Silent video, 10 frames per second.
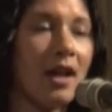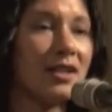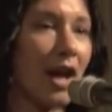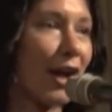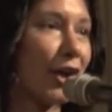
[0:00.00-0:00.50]

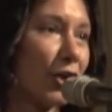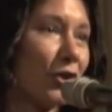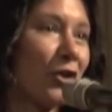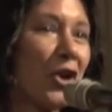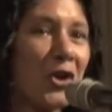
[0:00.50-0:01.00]

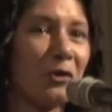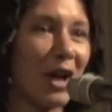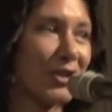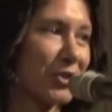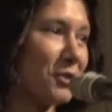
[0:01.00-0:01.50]
Tigard,
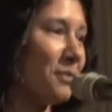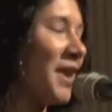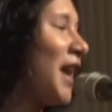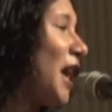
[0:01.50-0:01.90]
Gresham,